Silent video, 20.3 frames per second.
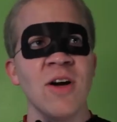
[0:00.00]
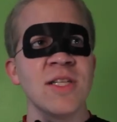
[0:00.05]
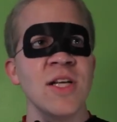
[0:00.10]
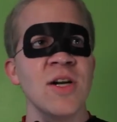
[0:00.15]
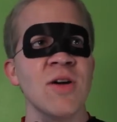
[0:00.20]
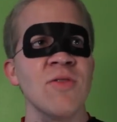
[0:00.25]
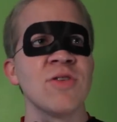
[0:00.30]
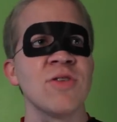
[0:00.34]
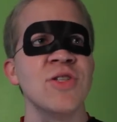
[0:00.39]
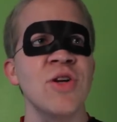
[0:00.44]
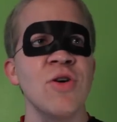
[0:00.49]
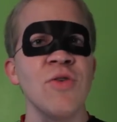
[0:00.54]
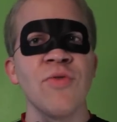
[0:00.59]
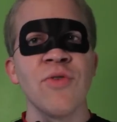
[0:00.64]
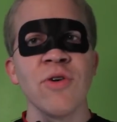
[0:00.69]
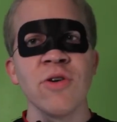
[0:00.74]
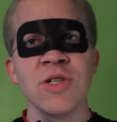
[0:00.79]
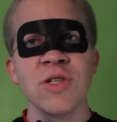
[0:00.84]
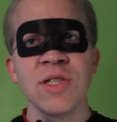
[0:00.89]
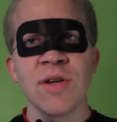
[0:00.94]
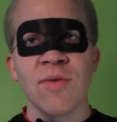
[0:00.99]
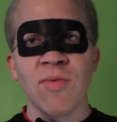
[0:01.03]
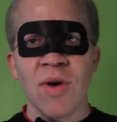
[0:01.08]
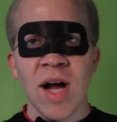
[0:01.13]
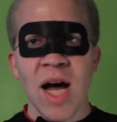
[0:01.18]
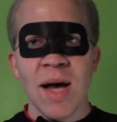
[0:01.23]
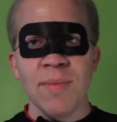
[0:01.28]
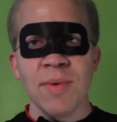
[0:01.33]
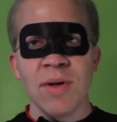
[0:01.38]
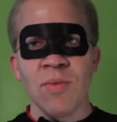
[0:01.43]
as I know, there's no version of
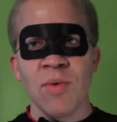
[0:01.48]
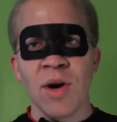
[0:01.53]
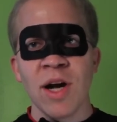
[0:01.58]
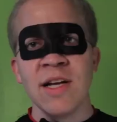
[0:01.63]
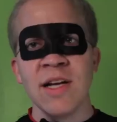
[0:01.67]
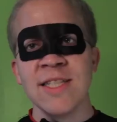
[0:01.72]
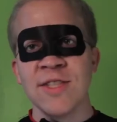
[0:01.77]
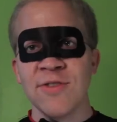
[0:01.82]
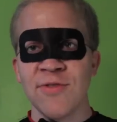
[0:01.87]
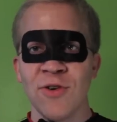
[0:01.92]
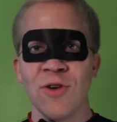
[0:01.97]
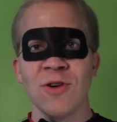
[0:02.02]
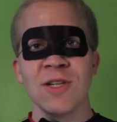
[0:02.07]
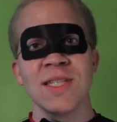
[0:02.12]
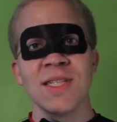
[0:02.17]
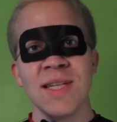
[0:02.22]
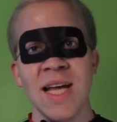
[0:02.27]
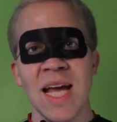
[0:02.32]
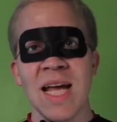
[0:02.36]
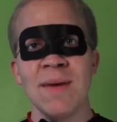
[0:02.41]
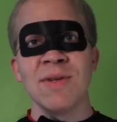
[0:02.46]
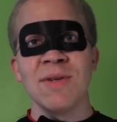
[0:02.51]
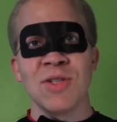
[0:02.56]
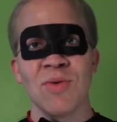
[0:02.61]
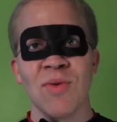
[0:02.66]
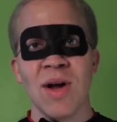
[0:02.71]
Robin where his first name is